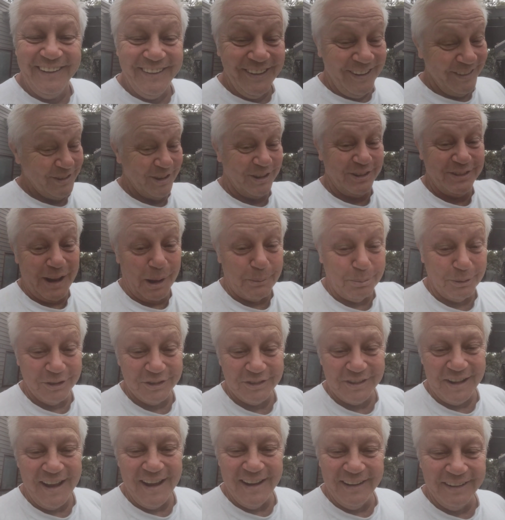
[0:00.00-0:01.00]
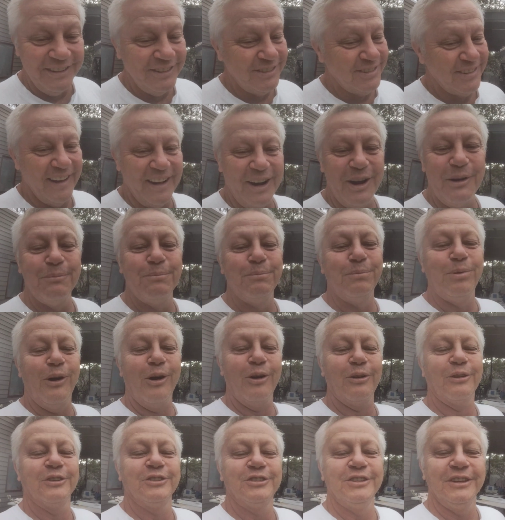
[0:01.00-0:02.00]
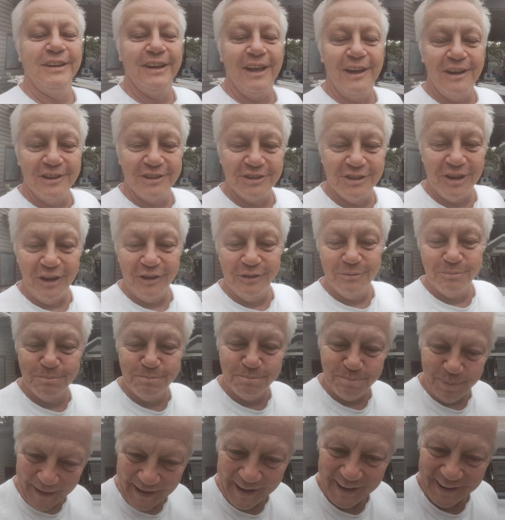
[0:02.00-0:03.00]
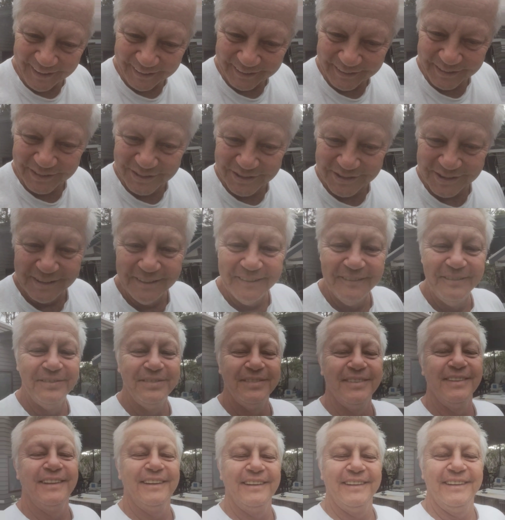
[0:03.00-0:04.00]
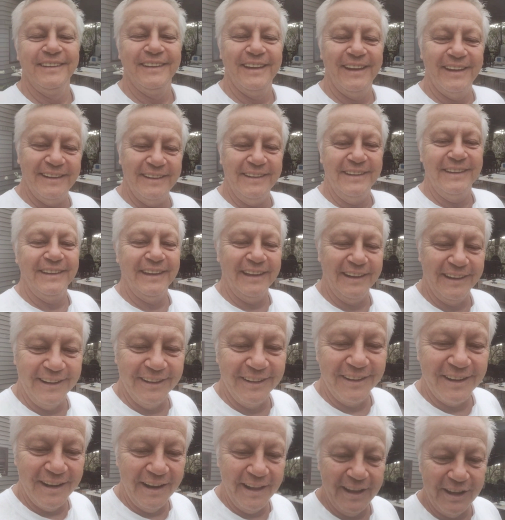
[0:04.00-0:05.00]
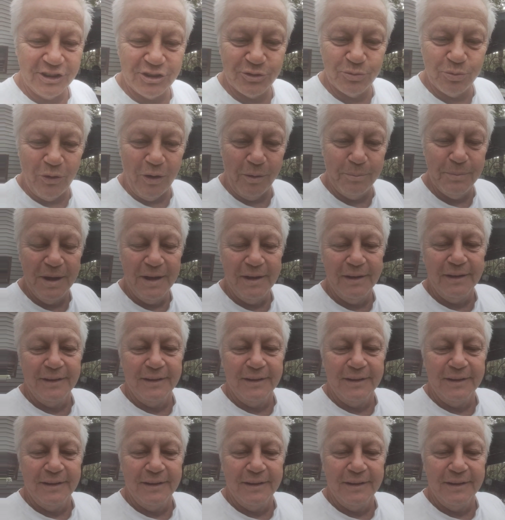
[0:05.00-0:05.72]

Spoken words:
Not just double standards, hypocrisy knows no bounds. Hey, you little Klaus Schwab.